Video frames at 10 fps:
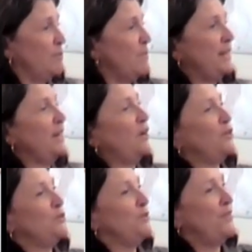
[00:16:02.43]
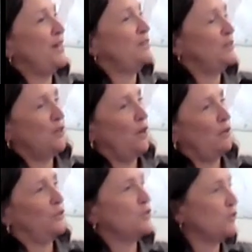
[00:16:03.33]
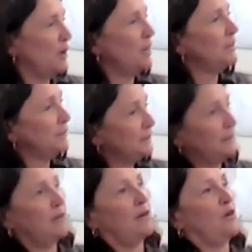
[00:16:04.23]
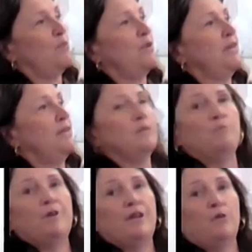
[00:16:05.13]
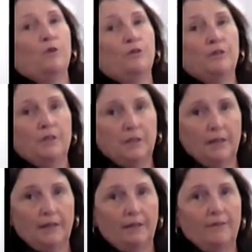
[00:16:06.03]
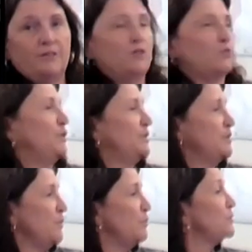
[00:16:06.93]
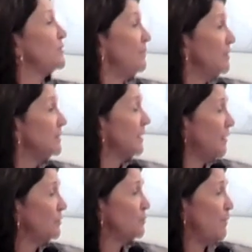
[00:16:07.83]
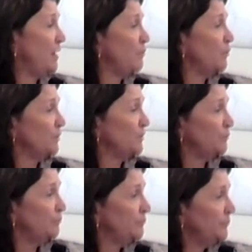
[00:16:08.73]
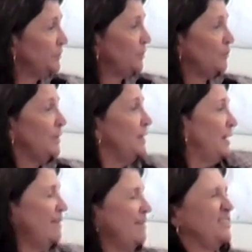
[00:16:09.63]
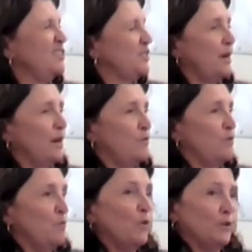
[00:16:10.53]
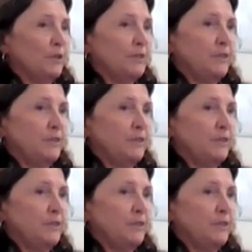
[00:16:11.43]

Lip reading: many hundred thousand dollar truck is being ordered. And this is what some of those savings accounts are paying for too. So I think it's just kind of important